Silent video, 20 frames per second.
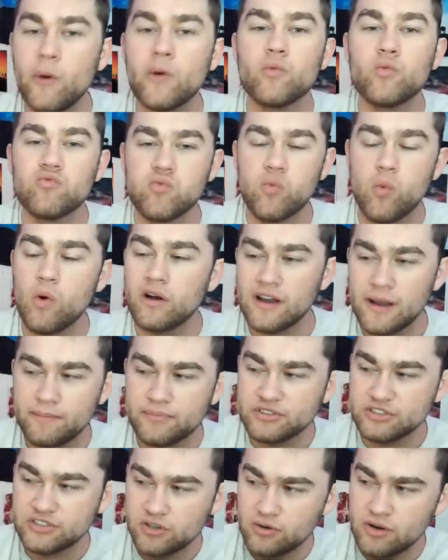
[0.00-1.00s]
I want one
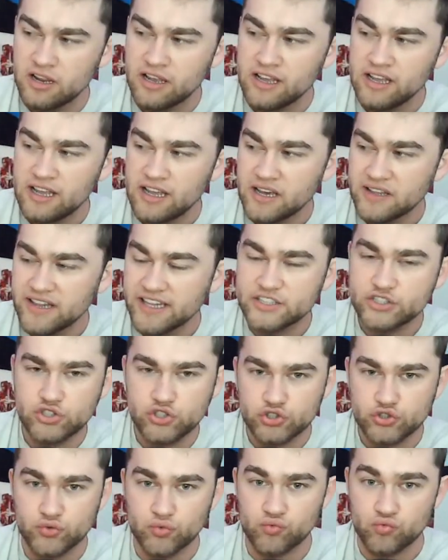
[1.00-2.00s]
episode
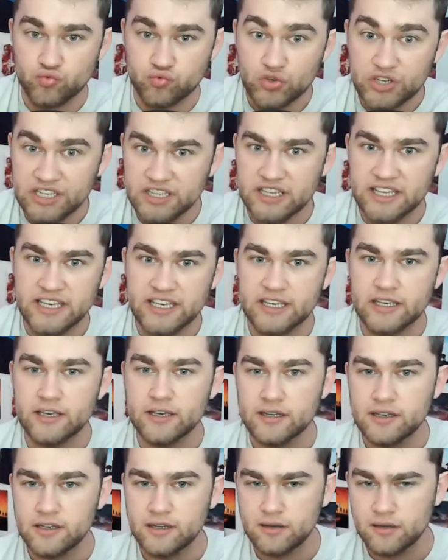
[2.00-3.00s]
that's just
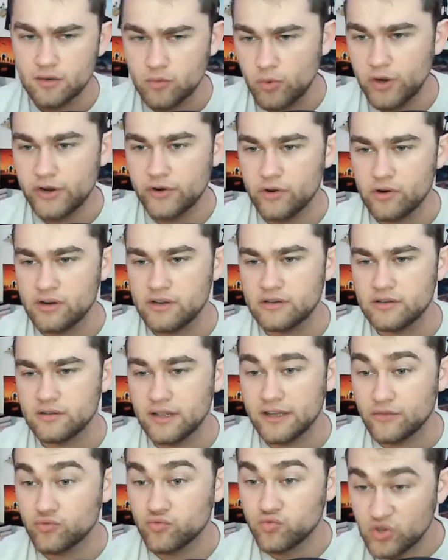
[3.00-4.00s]
really weird,
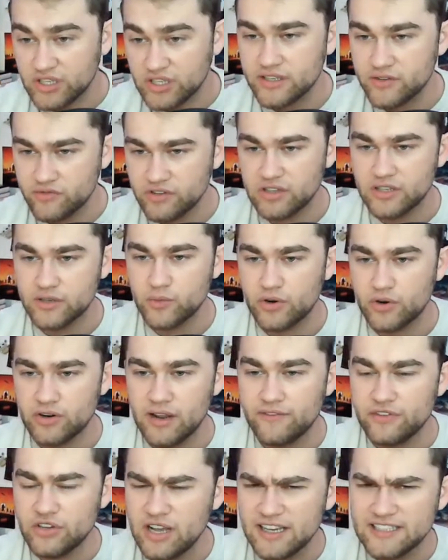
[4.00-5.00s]
like really, really weird.
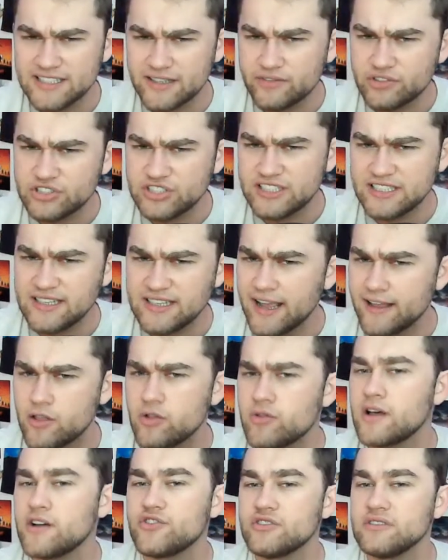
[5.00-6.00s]
Have you guys ever seen
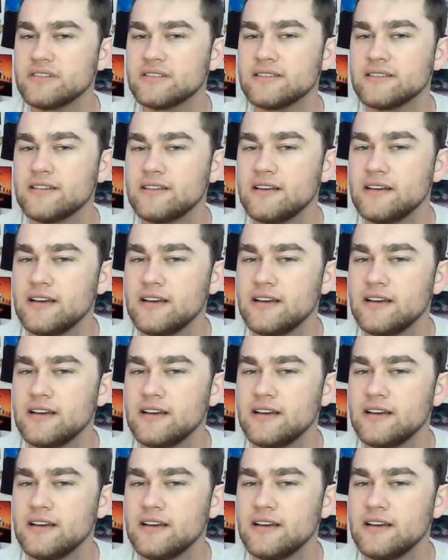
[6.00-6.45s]
Halo Legends?